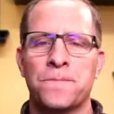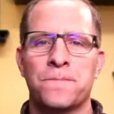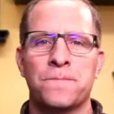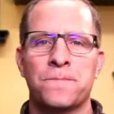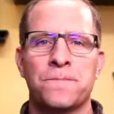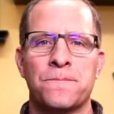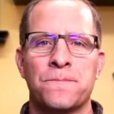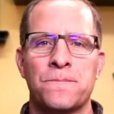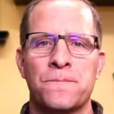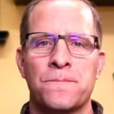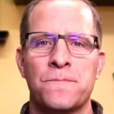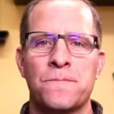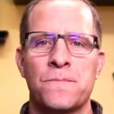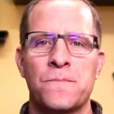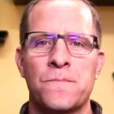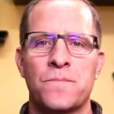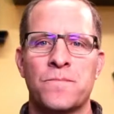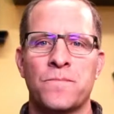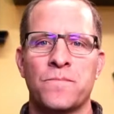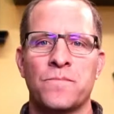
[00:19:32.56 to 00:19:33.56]

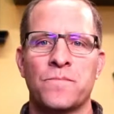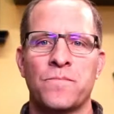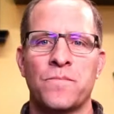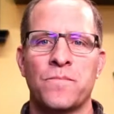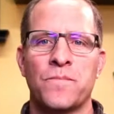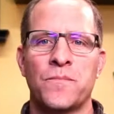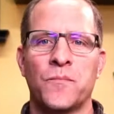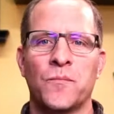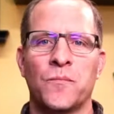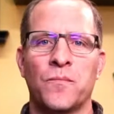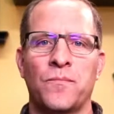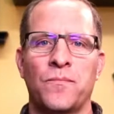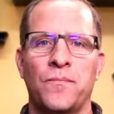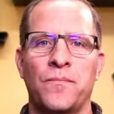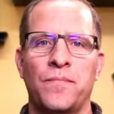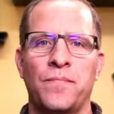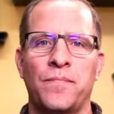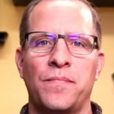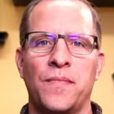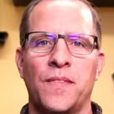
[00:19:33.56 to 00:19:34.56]

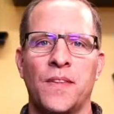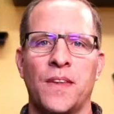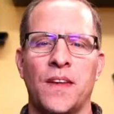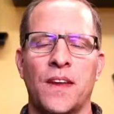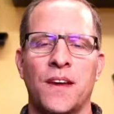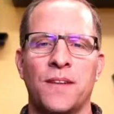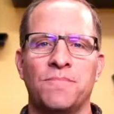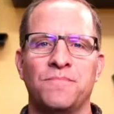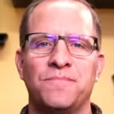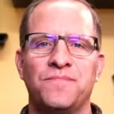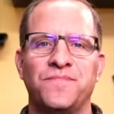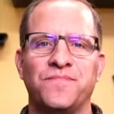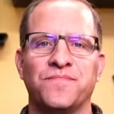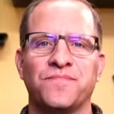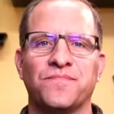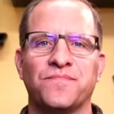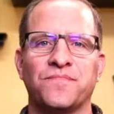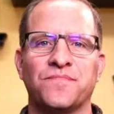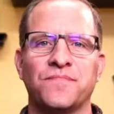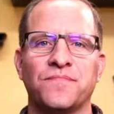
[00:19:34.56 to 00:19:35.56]

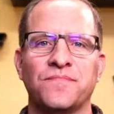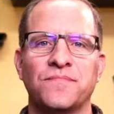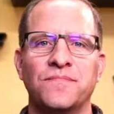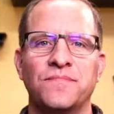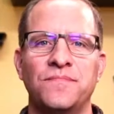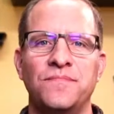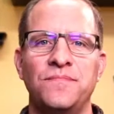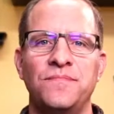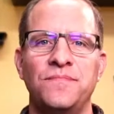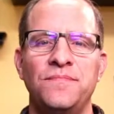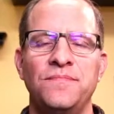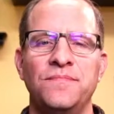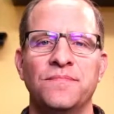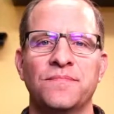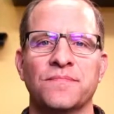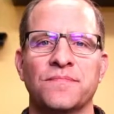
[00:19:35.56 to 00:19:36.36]
No words are spoken by the person on screen.